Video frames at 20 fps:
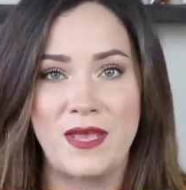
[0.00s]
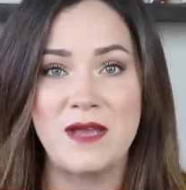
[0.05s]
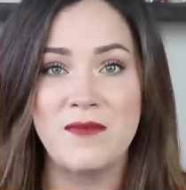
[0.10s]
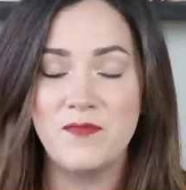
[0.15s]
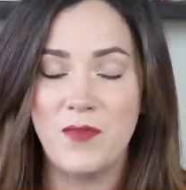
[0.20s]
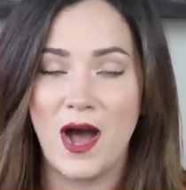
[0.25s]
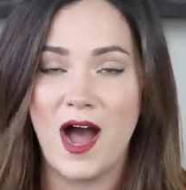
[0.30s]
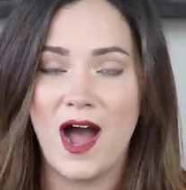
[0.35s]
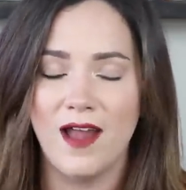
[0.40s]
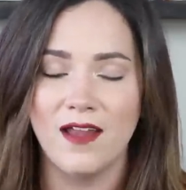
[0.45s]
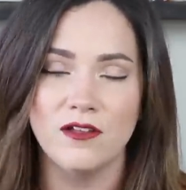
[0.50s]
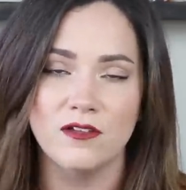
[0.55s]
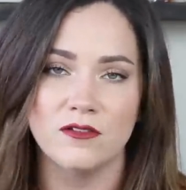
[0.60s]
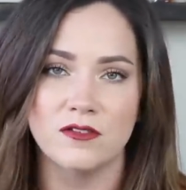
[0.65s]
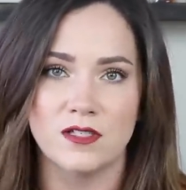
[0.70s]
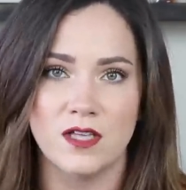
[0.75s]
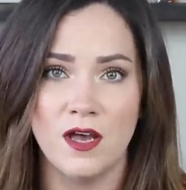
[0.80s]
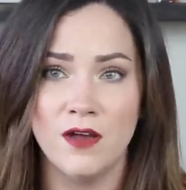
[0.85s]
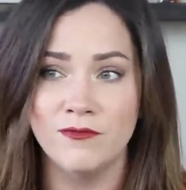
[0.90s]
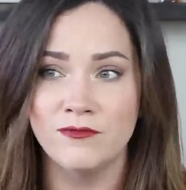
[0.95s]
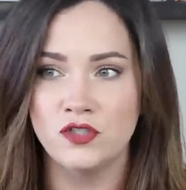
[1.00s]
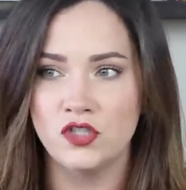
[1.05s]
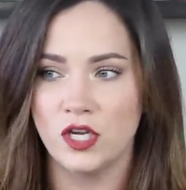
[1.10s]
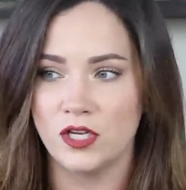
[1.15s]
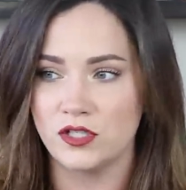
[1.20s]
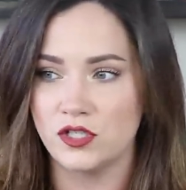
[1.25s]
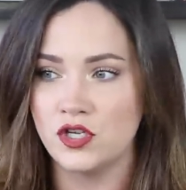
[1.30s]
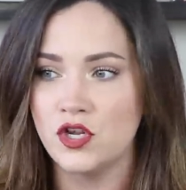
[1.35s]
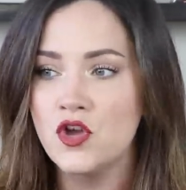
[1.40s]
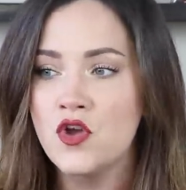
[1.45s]
big piles of
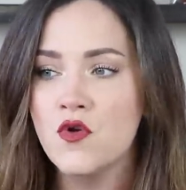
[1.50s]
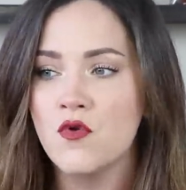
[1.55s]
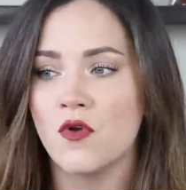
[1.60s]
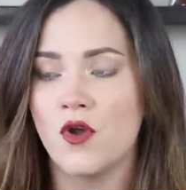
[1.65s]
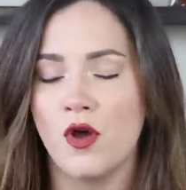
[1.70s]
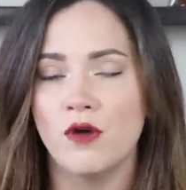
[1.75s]
just who